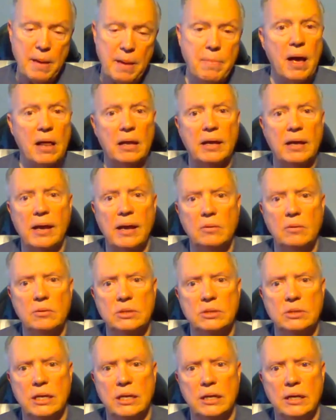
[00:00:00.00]
PayPal
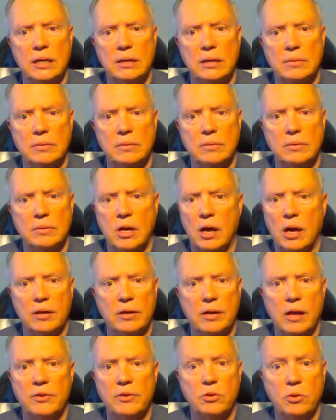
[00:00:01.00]
account
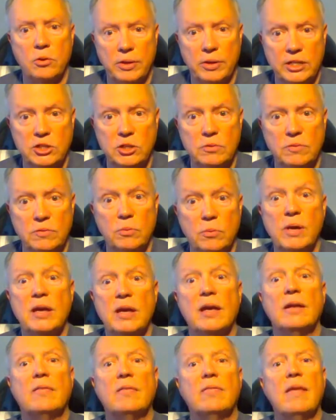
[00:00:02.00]
got another donation over the
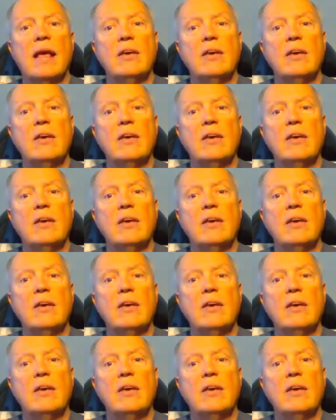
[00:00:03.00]
weekend.